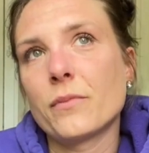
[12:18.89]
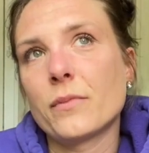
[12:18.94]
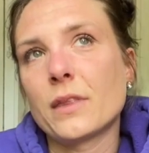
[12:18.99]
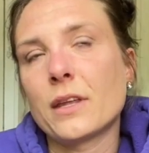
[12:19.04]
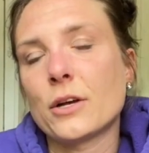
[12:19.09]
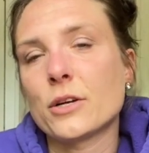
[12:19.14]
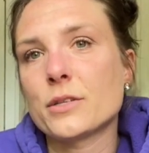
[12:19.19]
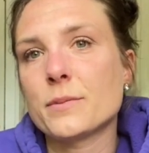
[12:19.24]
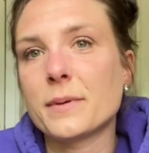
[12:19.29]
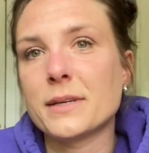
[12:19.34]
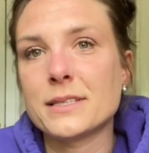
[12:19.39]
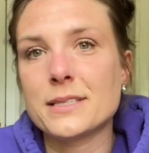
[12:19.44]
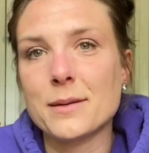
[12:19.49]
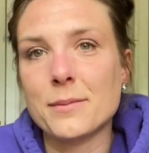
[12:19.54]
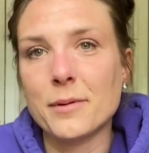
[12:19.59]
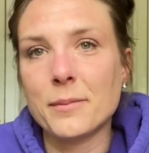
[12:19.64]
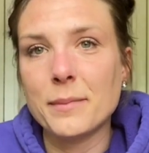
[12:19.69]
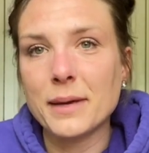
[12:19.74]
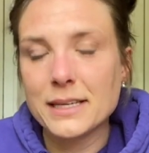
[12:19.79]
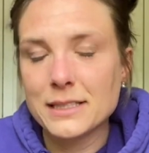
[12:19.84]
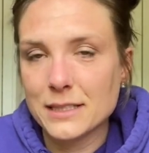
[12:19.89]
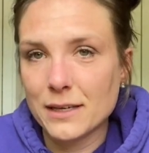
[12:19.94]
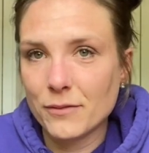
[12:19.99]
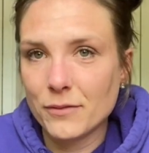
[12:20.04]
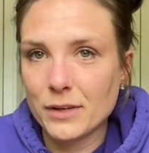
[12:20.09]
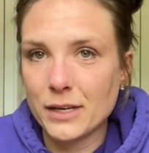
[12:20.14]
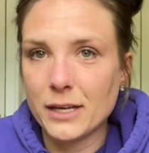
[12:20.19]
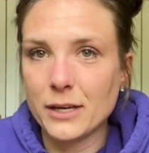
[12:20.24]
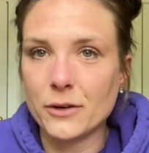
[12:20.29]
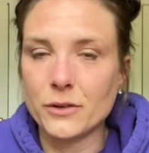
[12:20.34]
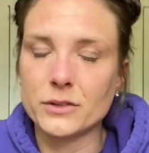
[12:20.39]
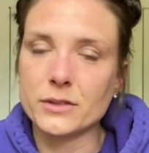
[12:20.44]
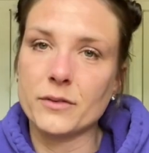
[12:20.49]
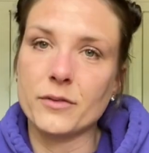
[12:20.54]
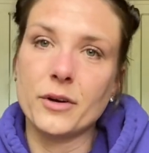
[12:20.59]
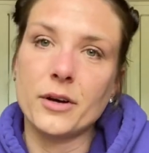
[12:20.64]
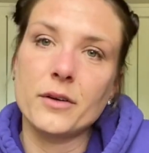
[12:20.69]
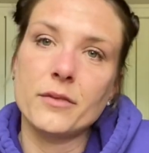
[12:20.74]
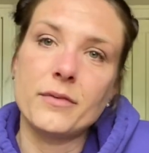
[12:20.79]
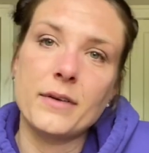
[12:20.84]
There's been some amazing videos of
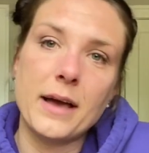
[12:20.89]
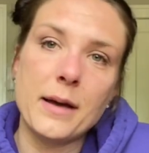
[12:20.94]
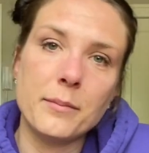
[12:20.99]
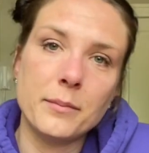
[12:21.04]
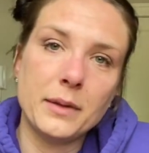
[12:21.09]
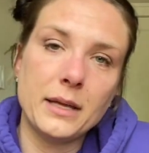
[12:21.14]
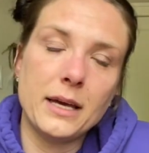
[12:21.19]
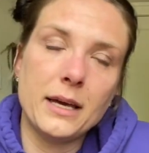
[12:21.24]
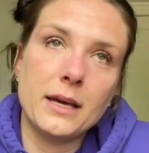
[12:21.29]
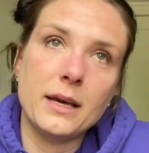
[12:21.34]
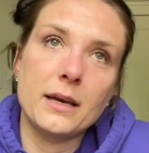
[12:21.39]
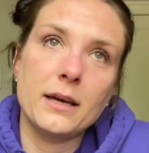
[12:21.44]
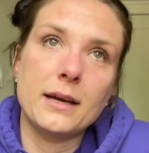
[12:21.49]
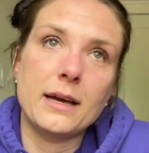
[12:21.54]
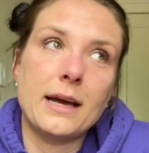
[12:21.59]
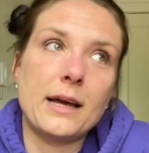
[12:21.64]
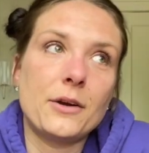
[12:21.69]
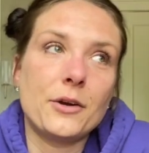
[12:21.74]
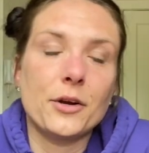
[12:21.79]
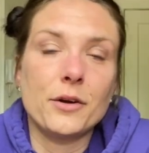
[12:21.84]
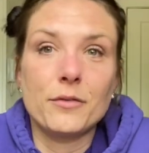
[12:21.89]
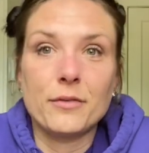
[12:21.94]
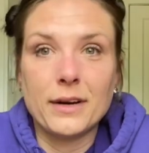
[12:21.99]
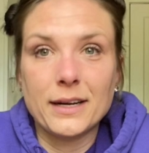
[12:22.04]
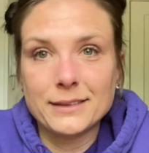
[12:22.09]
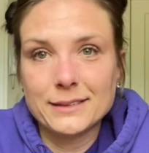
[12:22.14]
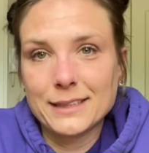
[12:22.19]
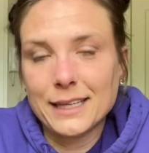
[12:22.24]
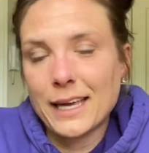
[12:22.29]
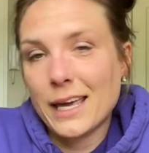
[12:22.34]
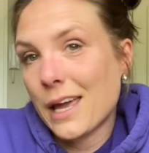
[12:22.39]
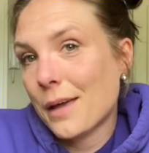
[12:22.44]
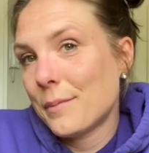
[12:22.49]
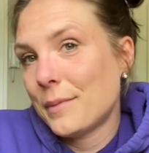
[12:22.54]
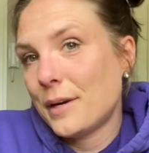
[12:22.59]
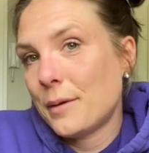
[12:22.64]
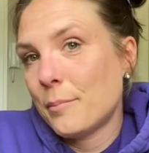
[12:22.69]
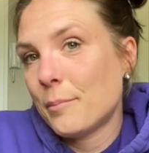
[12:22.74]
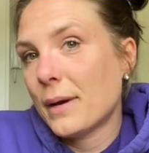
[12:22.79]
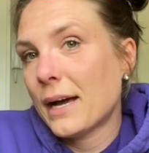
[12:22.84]
her family and her friends like
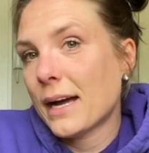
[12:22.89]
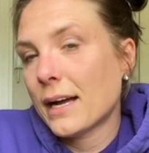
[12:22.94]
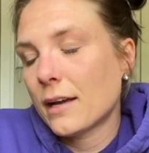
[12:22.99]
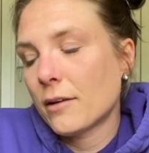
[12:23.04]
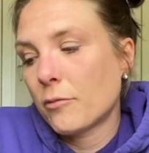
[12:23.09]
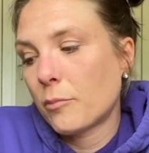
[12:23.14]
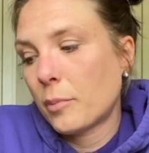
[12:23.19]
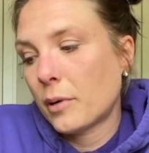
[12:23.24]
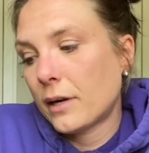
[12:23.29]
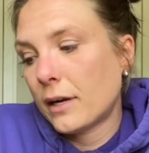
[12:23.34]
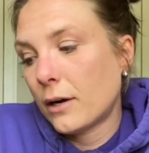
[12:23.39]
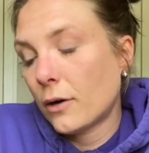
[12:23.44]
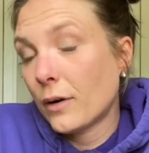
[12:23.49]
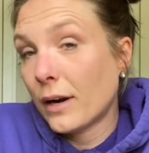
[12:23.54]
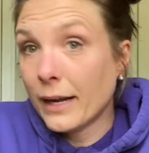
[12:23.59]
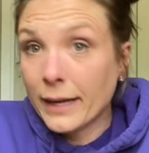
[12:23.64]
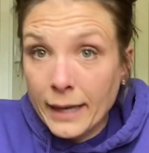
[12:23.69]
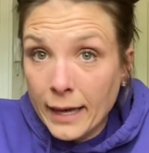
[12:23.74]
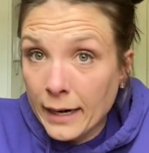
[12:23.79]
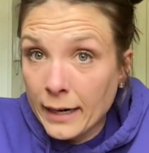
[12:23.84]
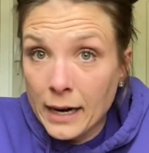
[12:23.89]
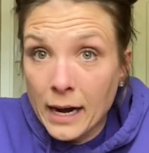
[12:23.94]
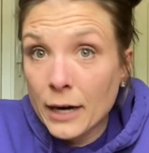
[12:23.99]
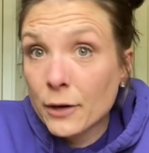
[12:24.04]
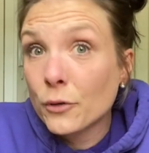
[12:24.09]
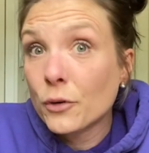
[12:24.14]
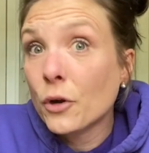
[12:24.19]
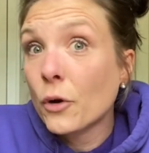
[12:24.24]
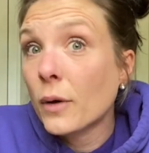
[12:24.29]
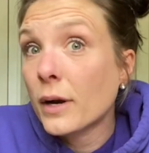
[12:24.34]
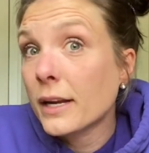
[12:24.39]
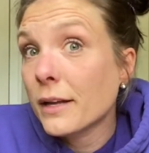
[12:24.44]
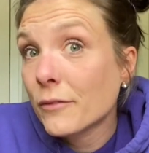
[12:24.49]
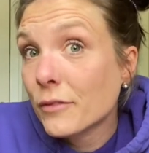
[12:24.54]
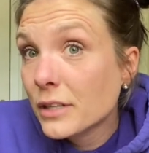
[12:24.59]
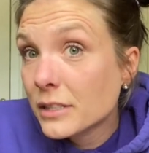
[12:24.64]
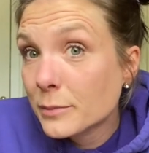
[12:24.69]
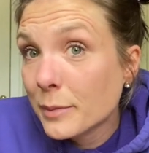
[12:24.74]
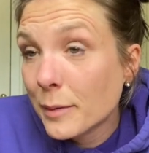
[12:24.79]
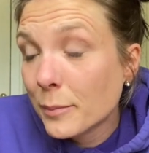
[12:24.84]
Eamon and Beck have put out. Again, I don't know any of
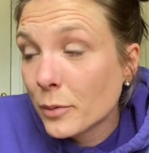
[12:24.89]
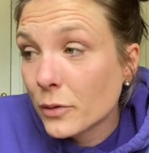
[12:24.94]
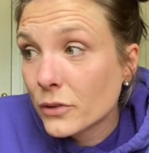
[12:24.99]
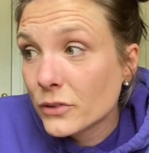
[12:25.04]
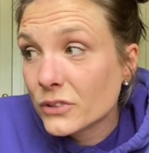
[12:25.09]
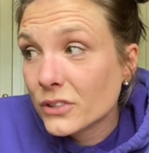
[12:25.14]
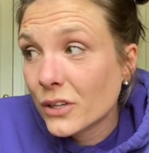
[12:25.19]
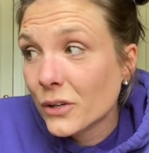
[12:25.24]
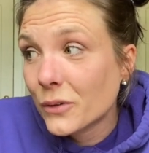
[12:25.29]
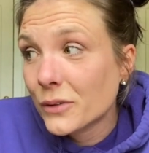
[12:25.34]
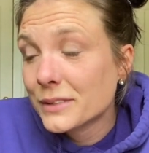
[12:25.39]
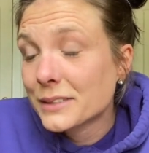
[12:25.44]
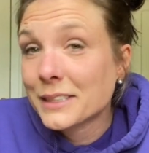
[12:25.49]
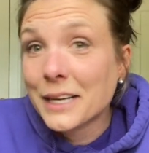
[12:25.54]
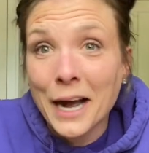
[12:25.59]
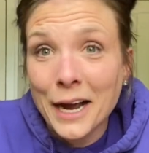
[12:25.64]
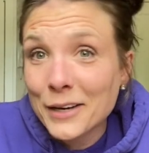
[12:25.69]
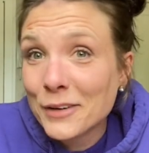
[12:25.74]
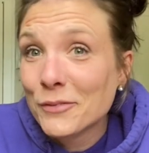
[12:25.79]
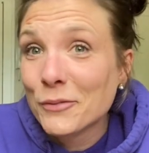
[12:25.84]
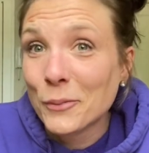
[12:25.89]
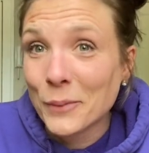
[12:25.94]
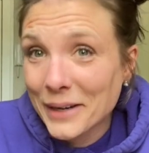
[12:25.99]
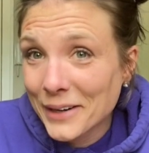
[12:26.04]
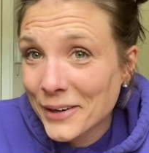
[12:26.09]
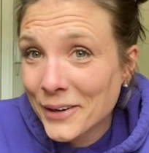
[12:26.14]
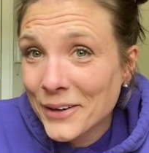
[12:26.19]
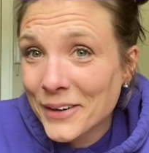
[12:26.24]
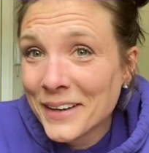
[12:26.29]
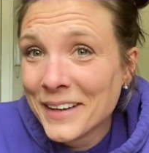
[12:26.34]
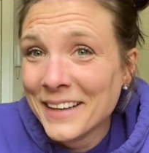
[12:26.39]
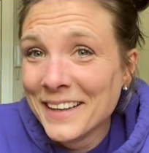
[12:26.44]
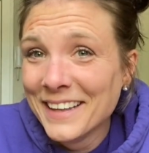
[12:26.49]
these people, so it's kind of weird.